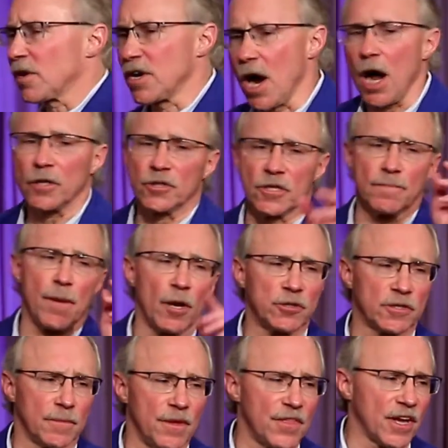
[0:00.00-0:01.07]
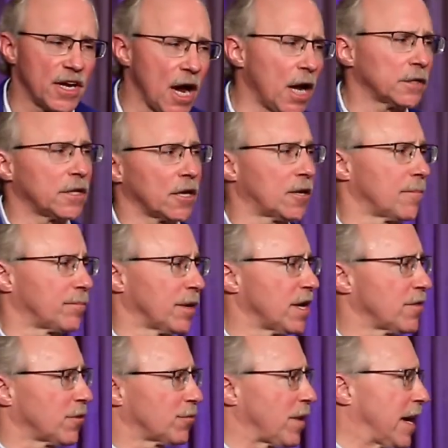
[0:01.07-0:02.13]
your God's supposed to be the God that can
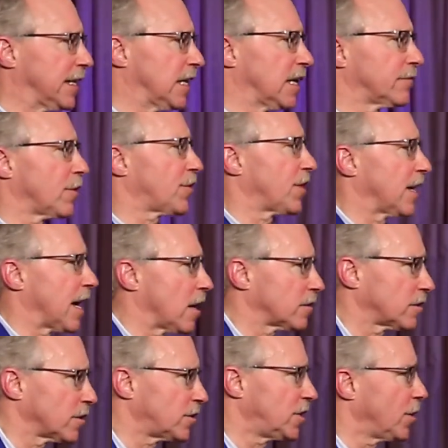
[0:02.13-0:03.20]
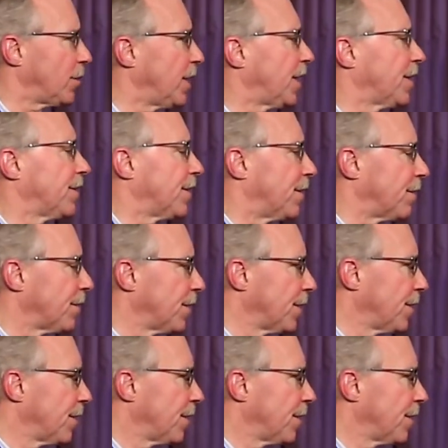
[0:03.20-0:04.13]
bring the rain and everything else, let's see what he can do.